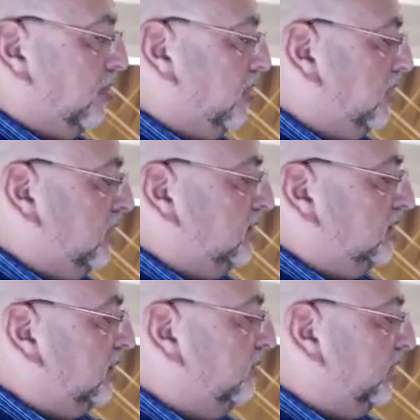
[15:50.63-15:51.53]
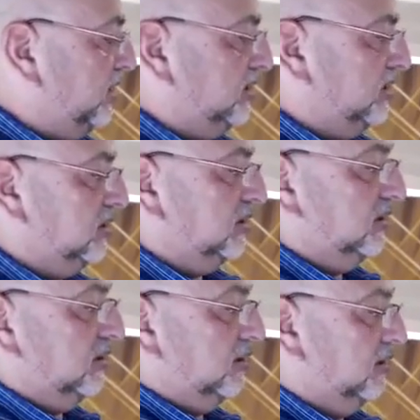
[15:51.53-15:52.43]
in some places,
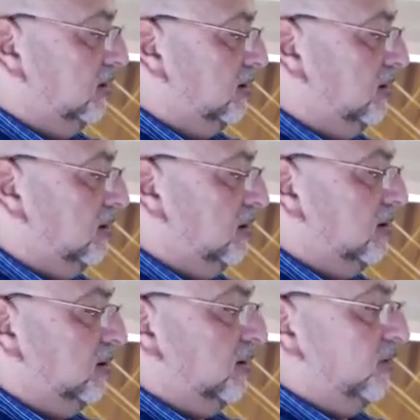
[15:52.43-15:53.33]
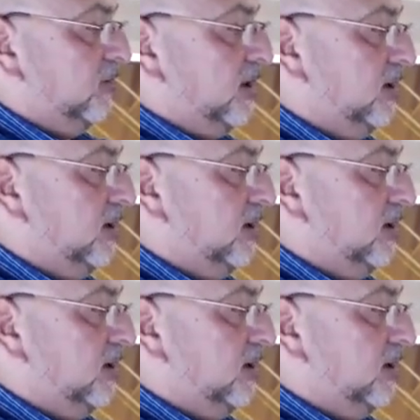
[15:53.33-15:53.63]
not everywhere.